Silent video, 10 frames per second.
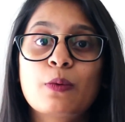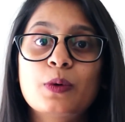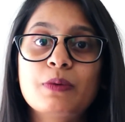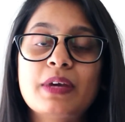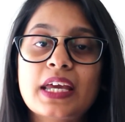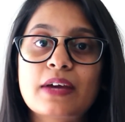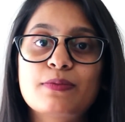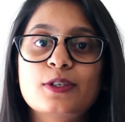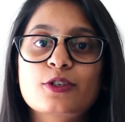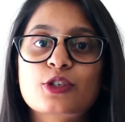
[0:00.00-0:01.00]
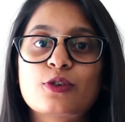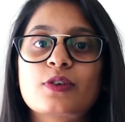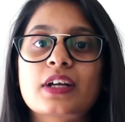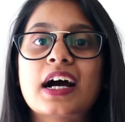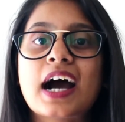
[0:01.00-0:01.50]
would be able to
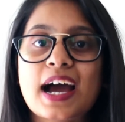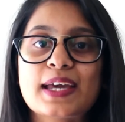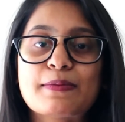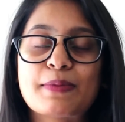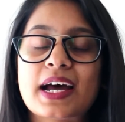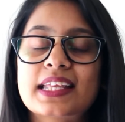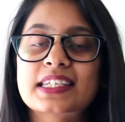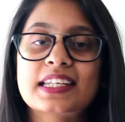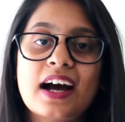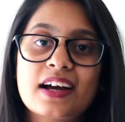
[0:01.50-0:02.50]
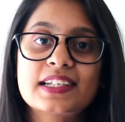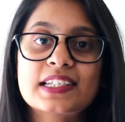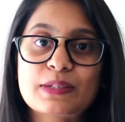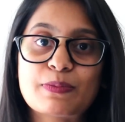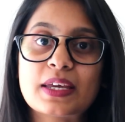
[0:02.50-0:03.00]
score a higher bands in
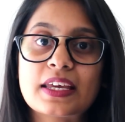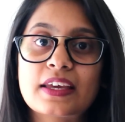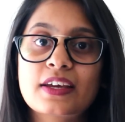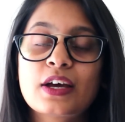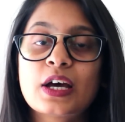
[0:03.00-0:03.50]
IELTS speaking.